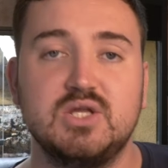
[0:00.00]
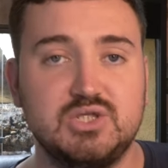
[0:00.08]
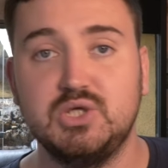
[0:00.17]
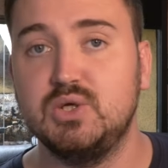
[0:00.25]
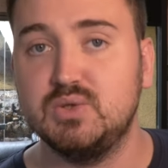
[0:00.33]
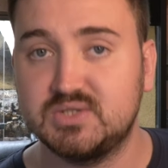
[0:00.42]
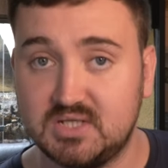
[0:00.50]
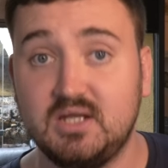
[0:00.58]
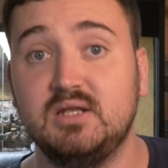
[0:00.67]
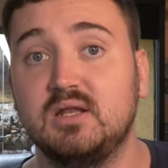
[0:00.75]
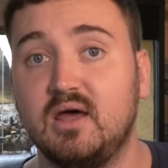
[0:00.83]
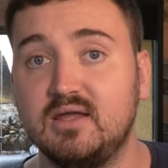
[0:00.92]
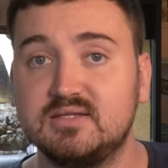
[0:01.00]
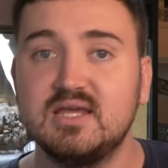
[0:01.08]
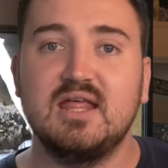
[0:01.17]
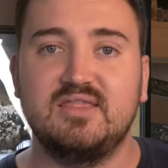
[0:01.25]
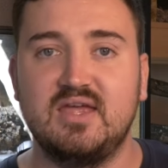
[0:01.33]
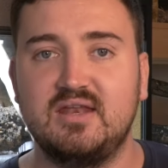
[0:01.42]
to sunlight
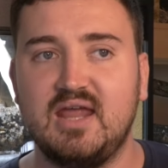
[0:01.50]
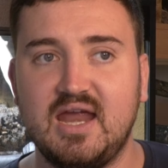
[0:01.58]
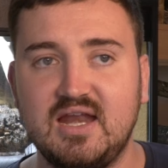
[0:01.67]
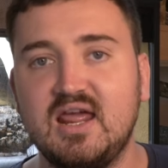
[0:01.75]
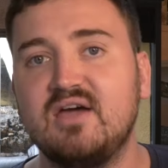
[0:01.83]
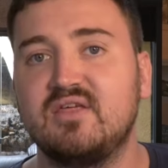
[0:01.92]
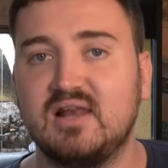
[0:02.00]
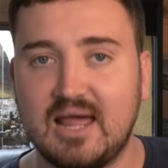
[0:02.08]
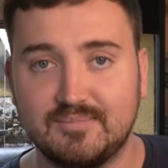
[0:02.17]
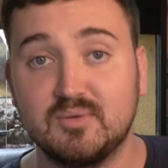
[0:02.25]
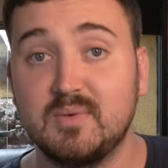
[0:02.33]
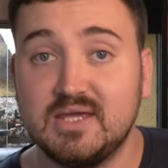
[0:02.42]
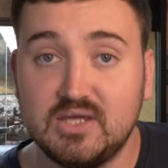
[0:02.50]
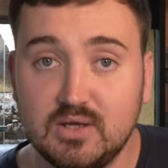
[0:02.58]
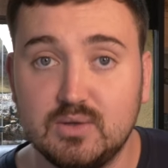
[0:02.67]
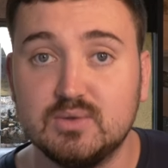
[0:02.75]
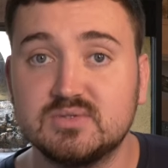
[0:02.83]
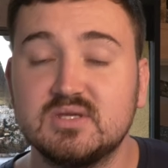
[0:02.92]
than any other lamp that we
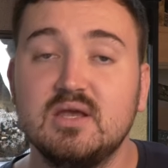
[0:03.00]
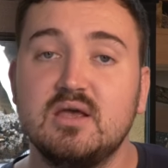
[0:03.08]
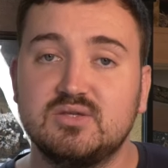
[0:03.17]
use.